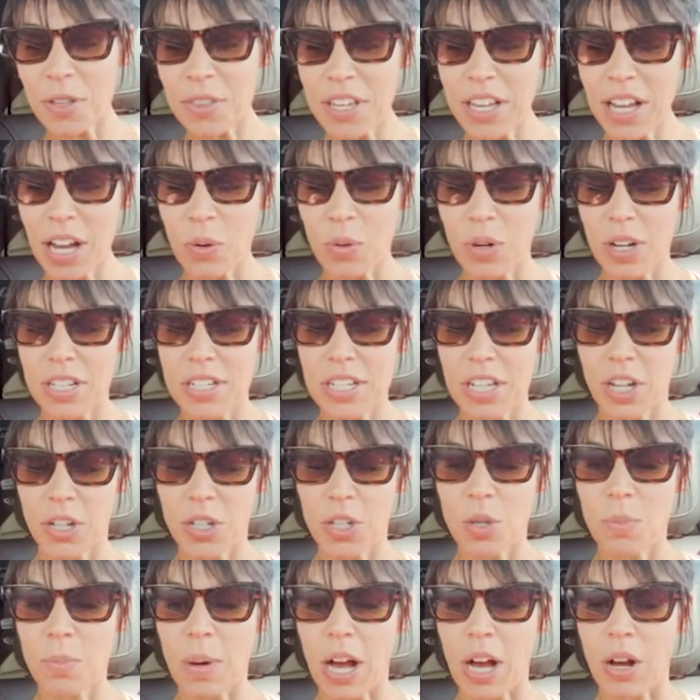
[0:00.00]
thing I want to tell
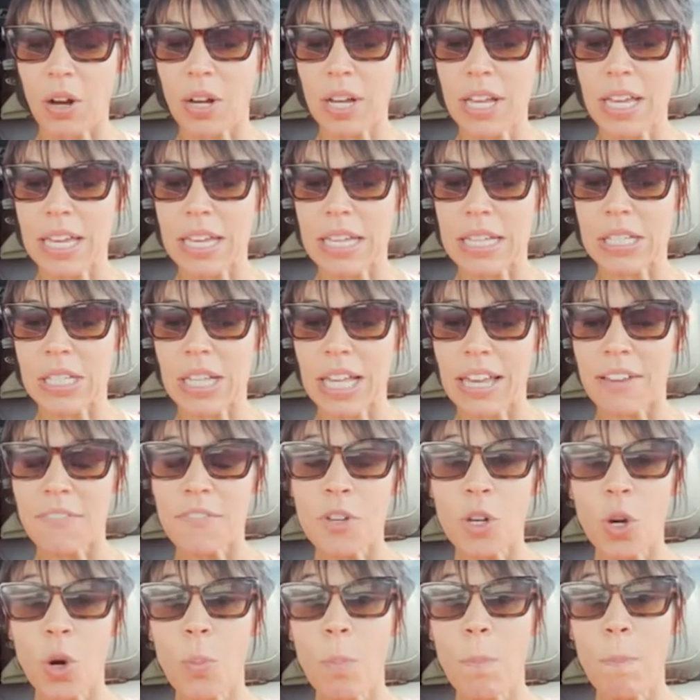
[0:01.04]
you about is if
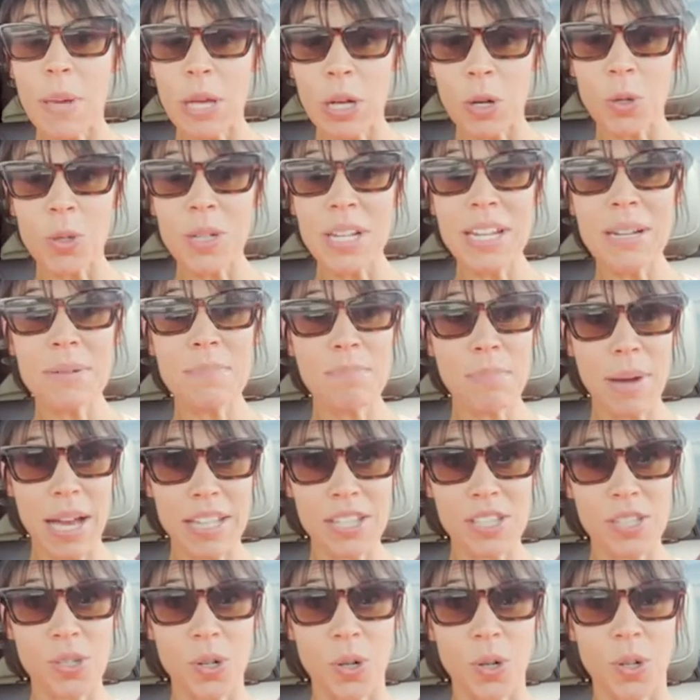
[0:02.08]
you're building
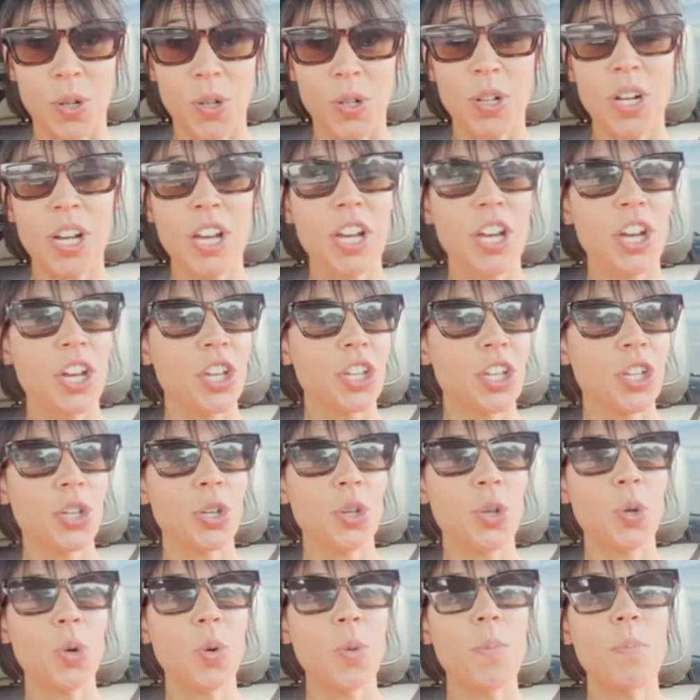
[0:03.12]
muscle,
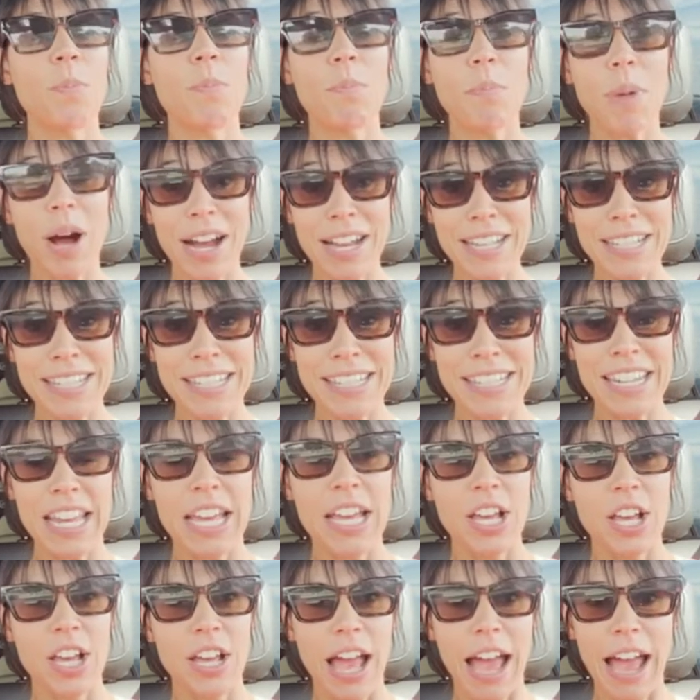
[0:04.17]
you must
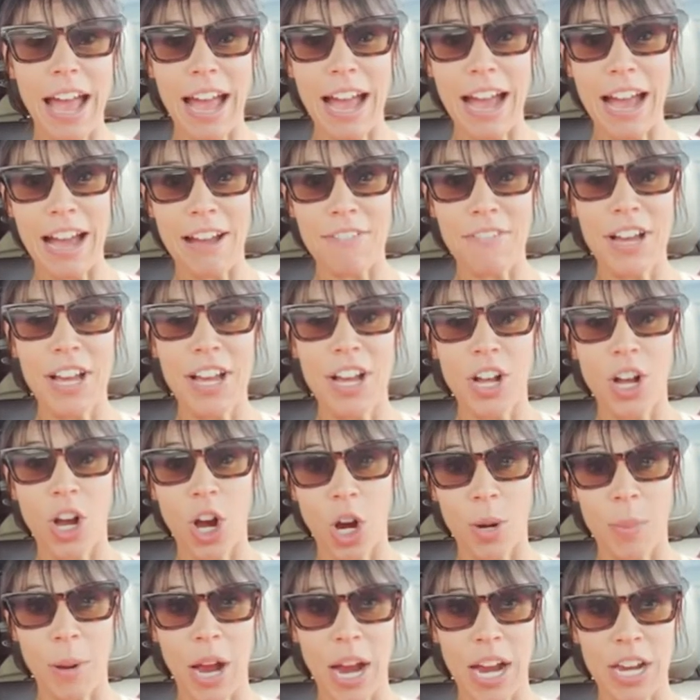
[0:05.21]
have
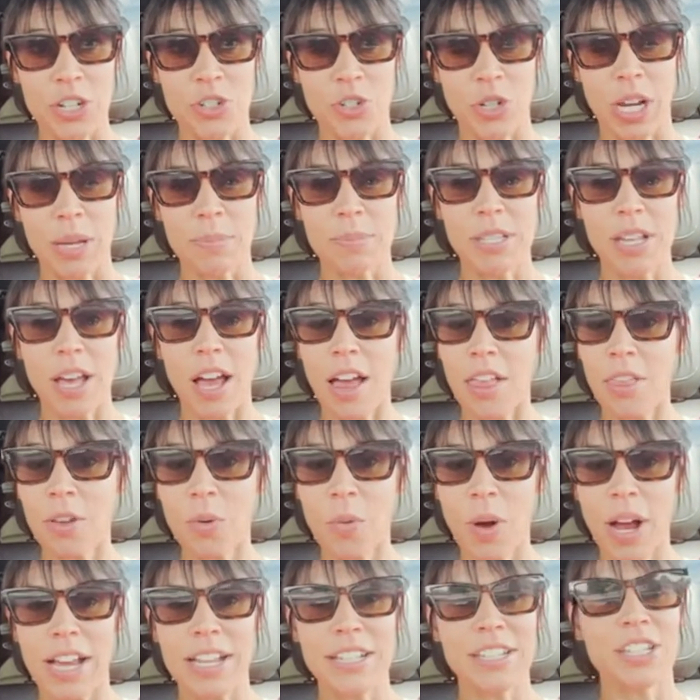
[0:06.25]
carbohydrates.
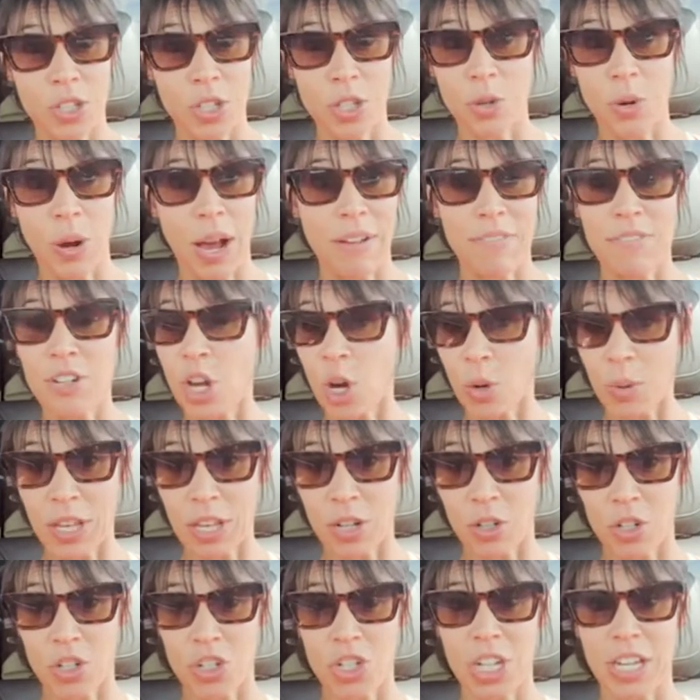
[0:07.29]
Otherwise, you have no
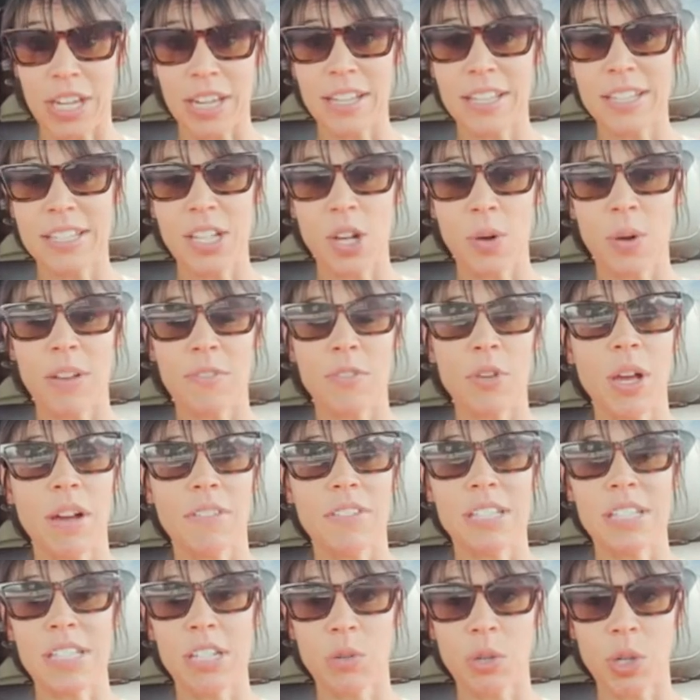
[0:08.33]
energy. So if you have
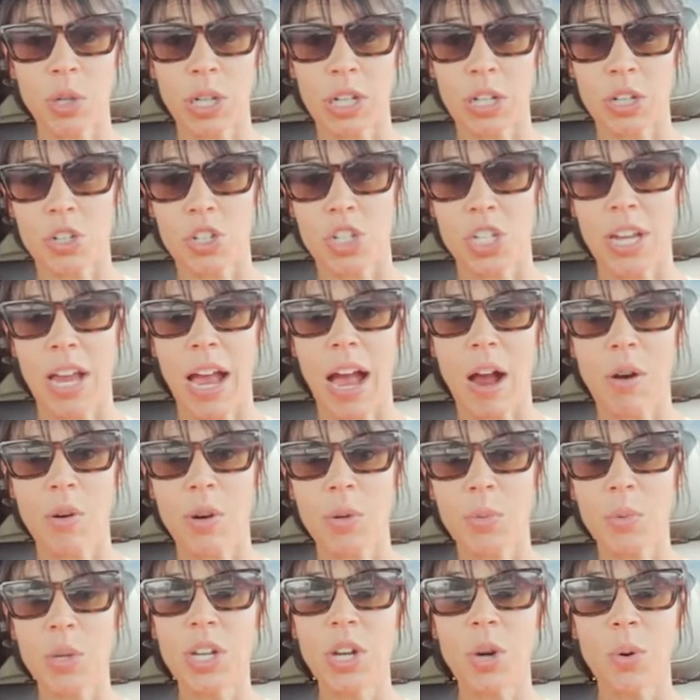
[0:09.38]
zero energy, how are
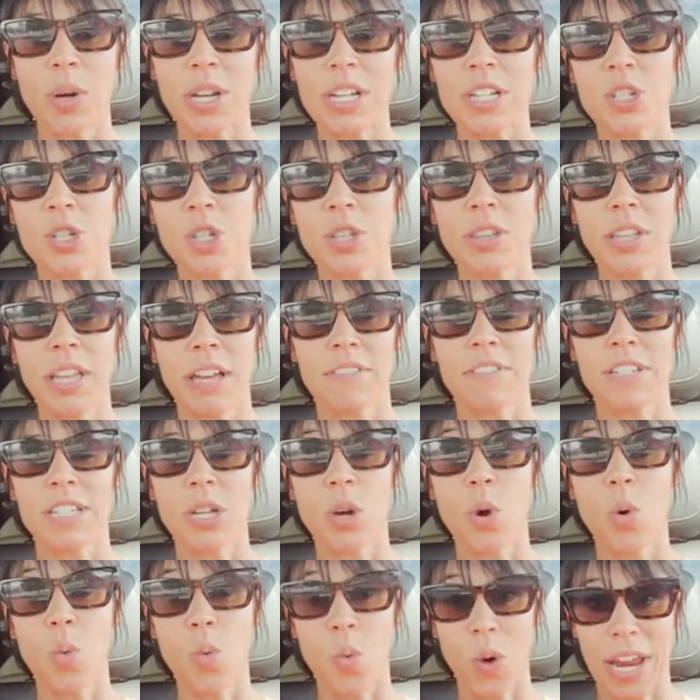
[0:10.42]
we going to lift
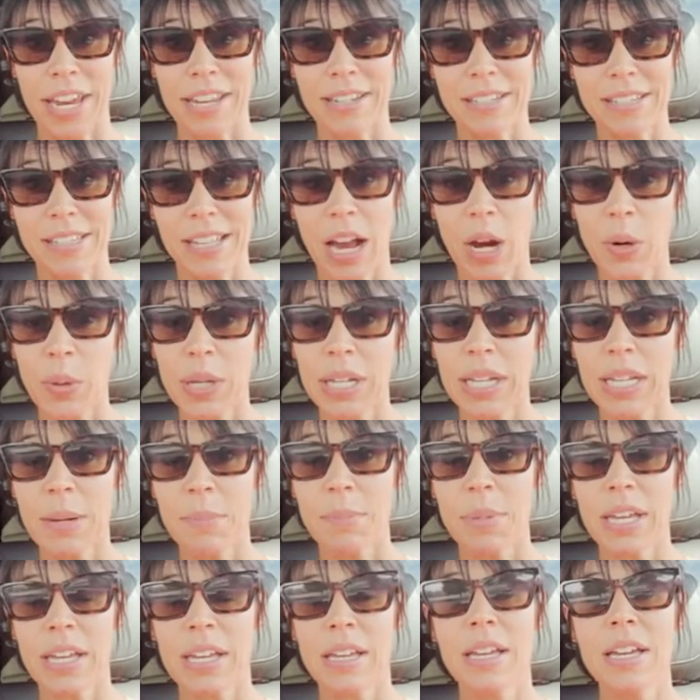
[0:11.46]
weights? How are we going to
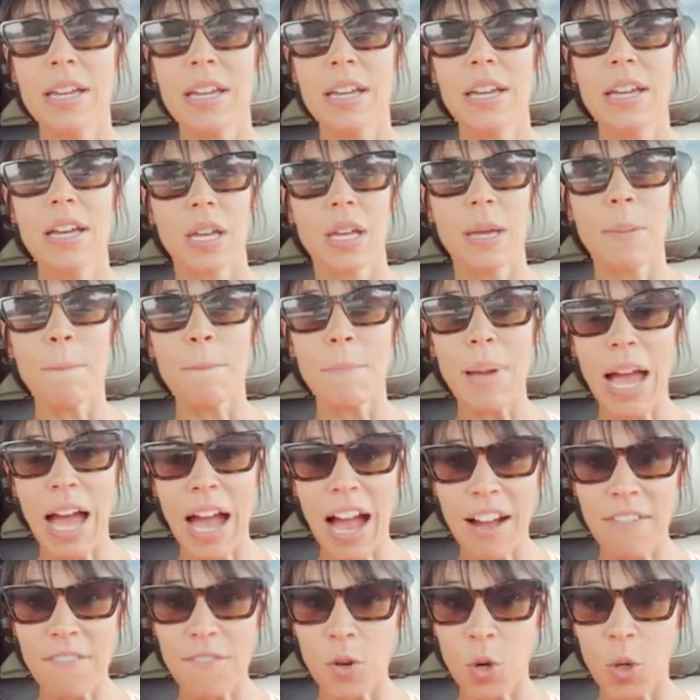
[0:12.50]
be
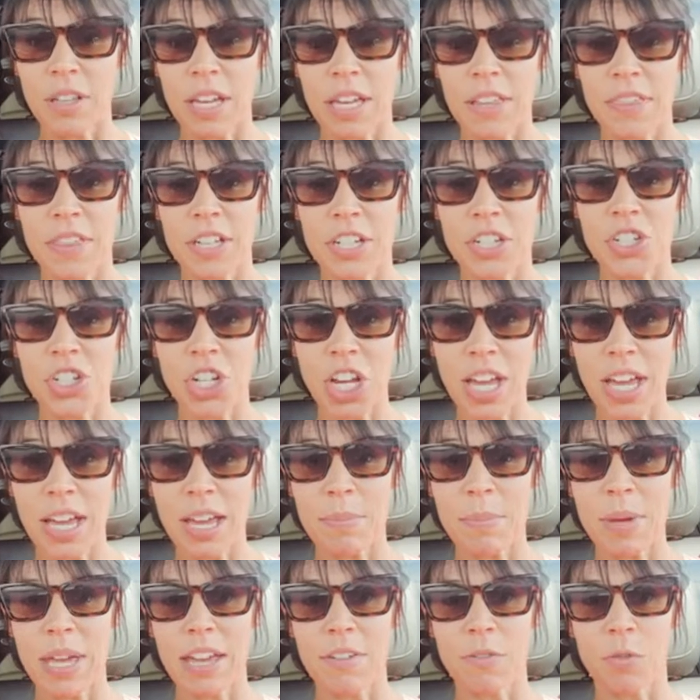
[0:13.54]
impactful in the
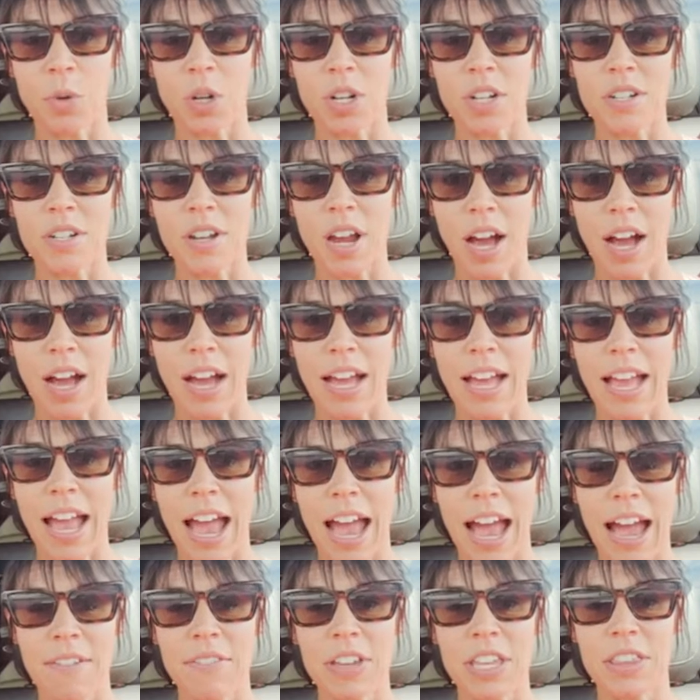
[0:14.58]
gym if we're not
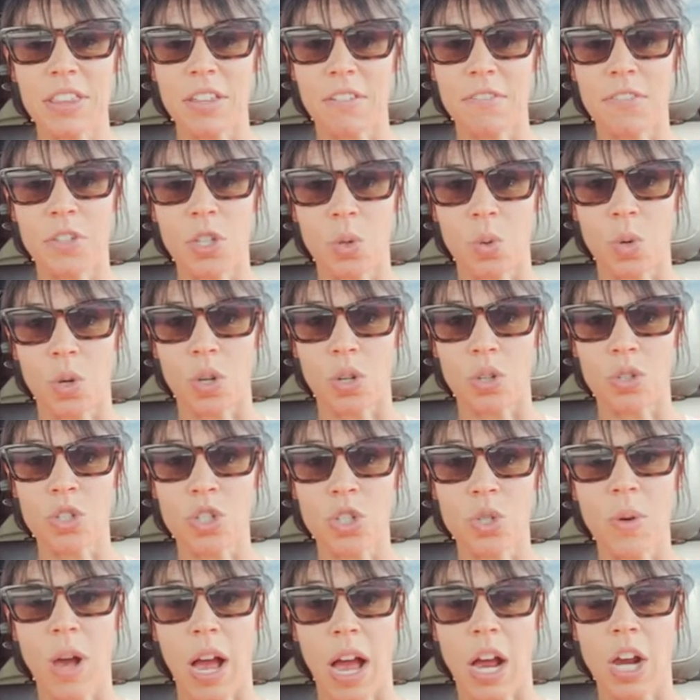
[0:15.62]
having the fuel
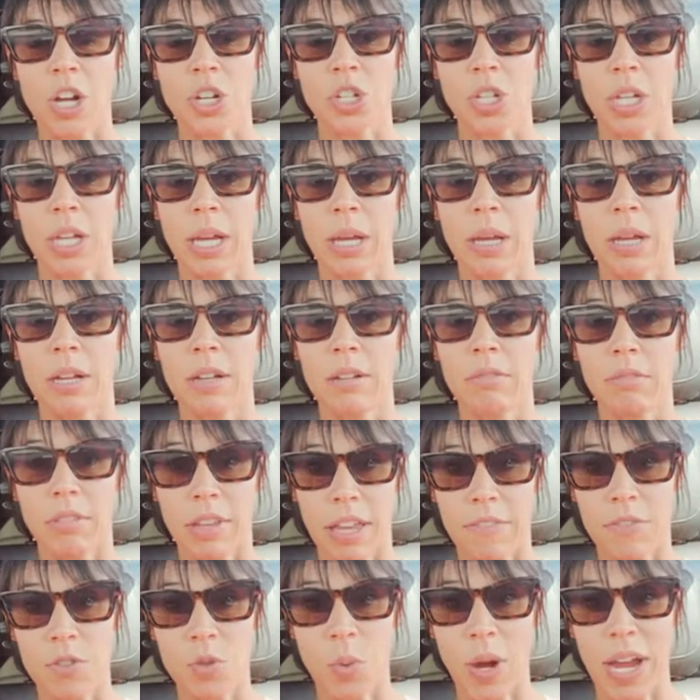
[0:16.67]
to actually
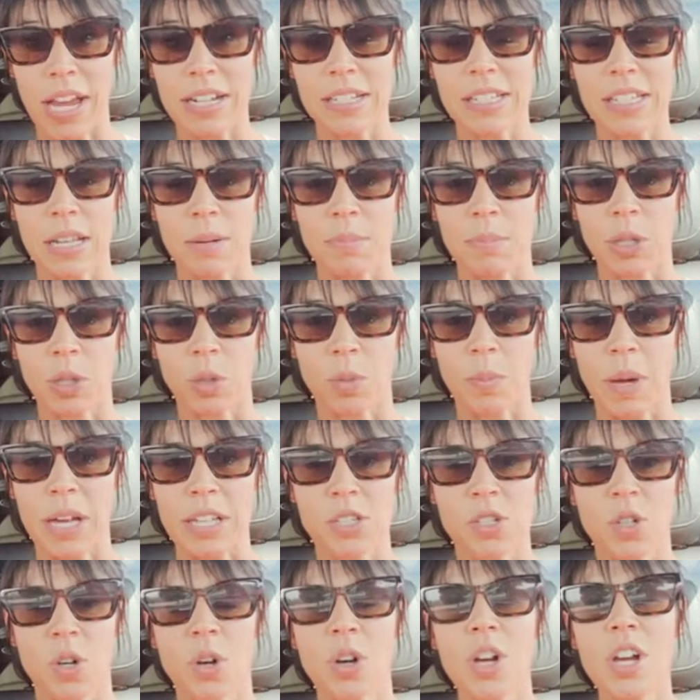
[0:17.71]
lift weights and build
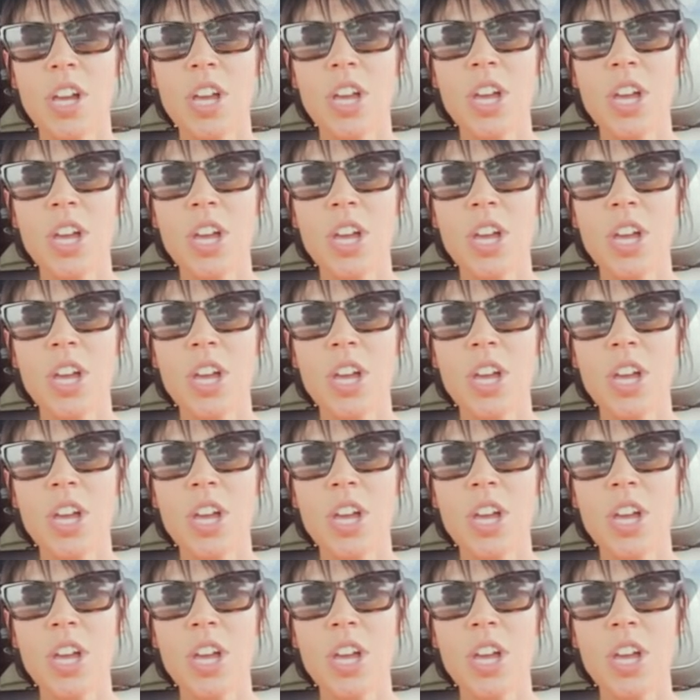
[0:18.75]
muscle?